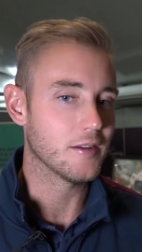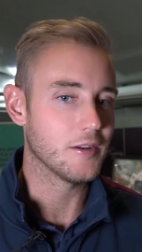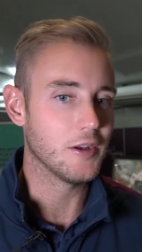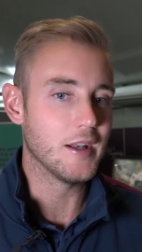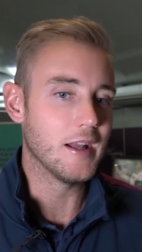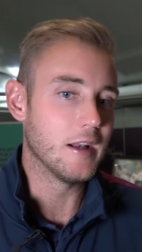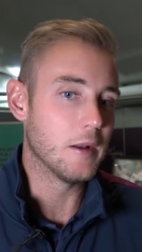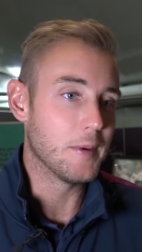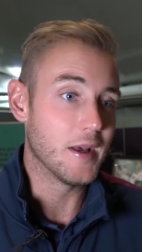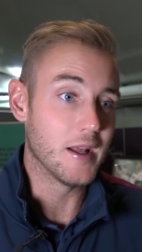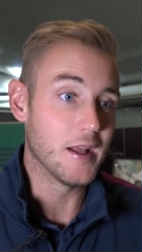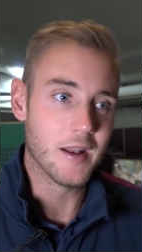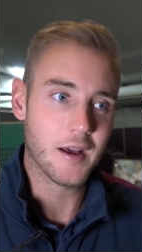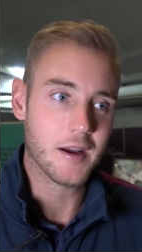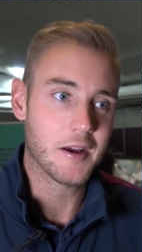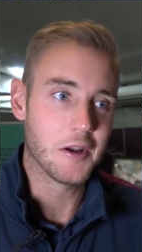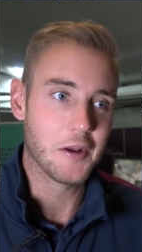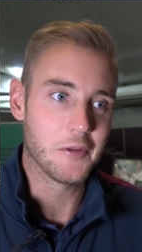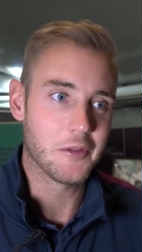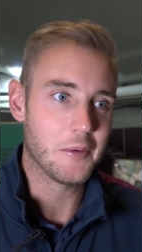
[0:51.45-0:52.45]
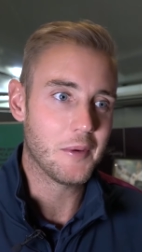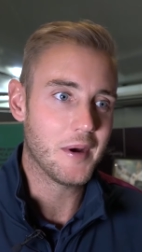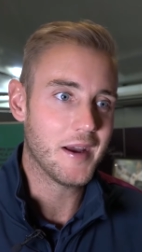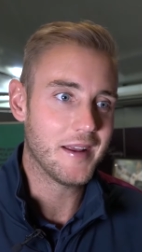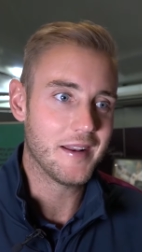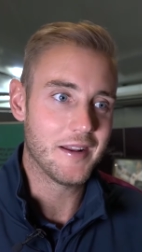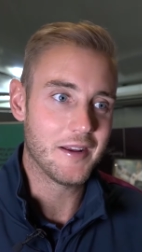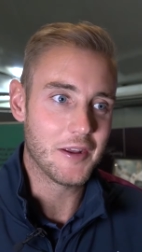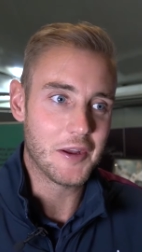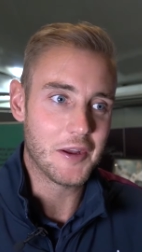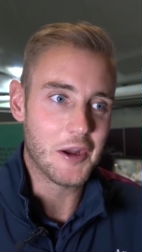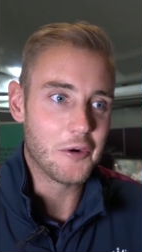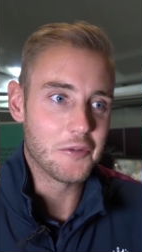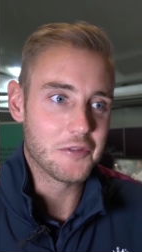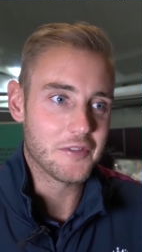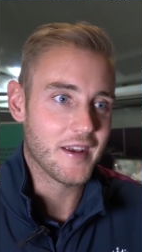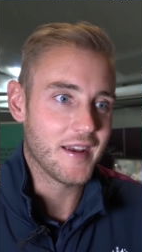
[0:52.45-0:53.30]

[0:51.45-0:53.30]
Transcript: And you need a bit of luck along the way, you know, your golf